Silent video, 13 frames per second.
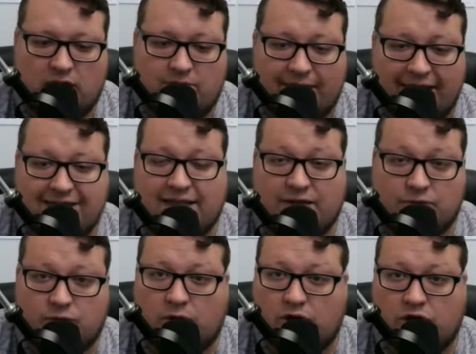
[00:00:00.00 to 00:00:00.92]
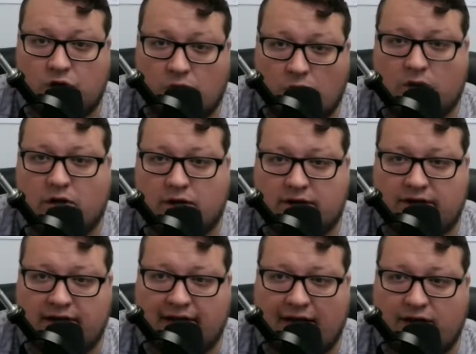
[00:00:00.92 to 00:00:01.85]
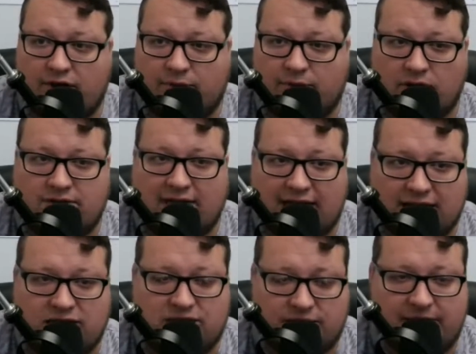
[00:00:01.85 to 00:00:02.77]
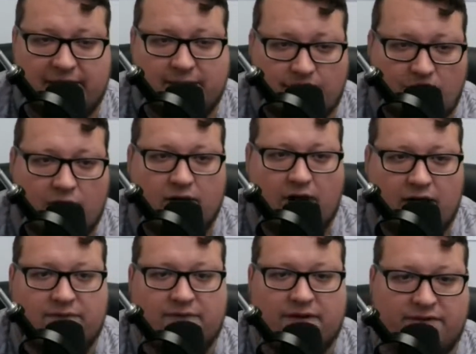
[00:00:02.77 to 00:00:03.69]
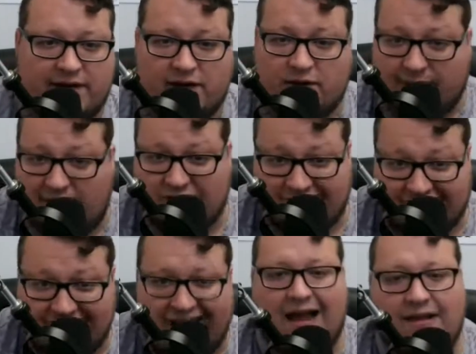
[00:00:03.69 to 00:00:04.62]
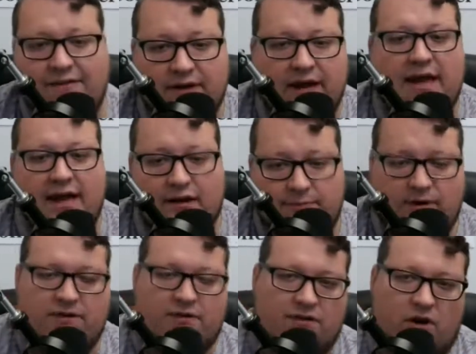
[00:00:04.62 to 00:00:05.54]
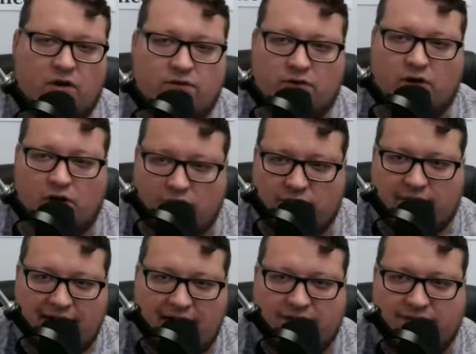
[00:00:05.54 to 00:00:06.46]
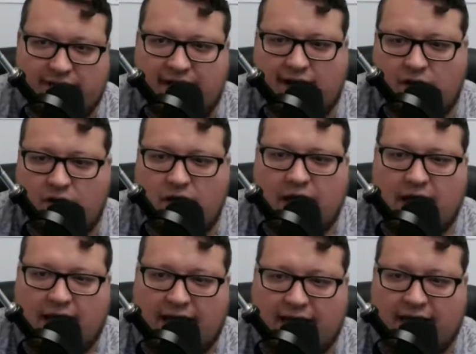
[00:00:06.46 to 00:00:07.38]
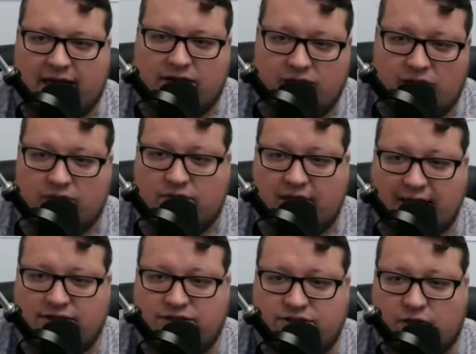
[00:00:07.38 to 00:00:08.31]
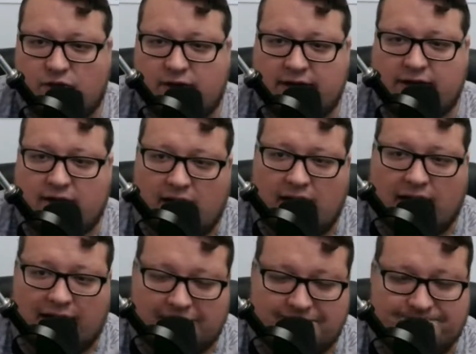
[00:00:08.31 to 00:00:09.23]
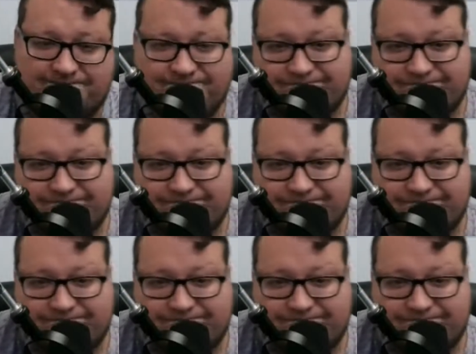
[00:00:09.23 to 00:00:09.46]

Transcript: basically record the counter protest, to be a part of the video, part of the live, and a part of the overall going out video. And they started wanting